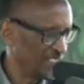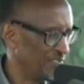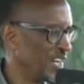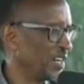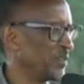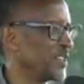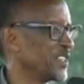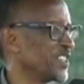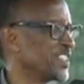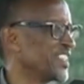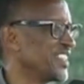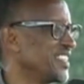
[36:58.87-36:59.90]

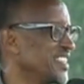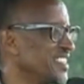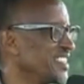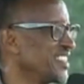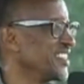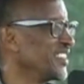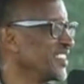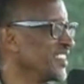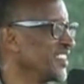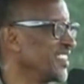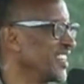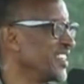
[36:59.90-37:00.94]
environmental studies.
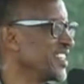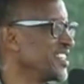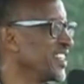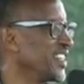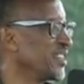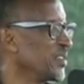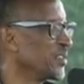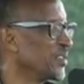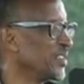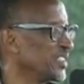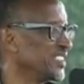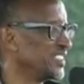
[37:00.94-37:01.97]
They tell you.